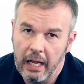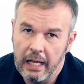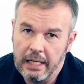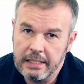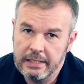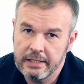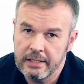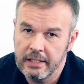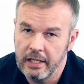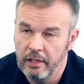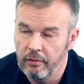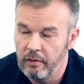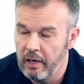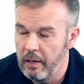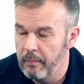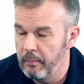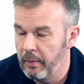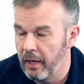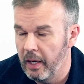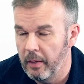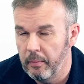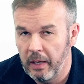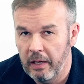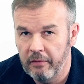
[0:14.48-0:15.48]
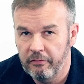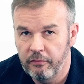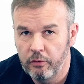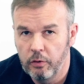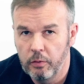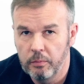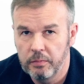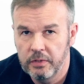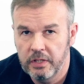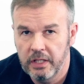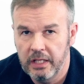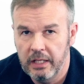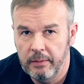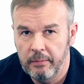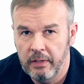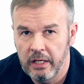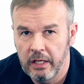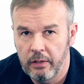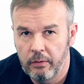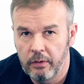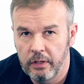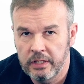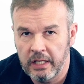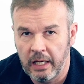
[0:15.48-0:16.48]
our CRM Power Platform team
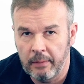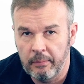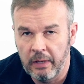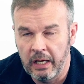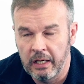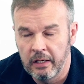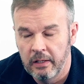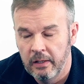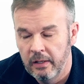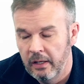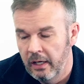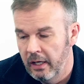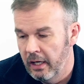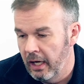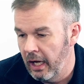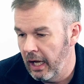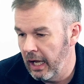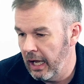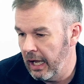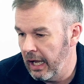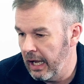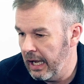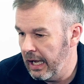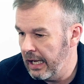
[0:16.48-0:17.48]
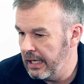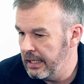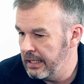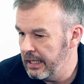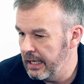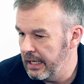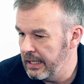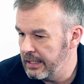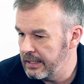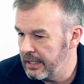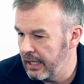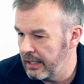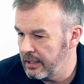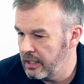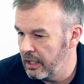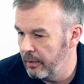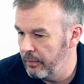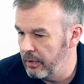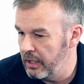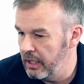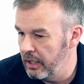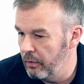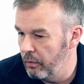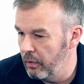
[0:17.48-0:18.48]
here at Tecman. And it's that
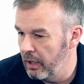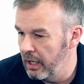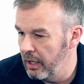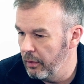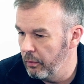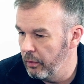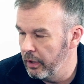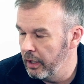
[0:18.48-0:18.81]
time of year where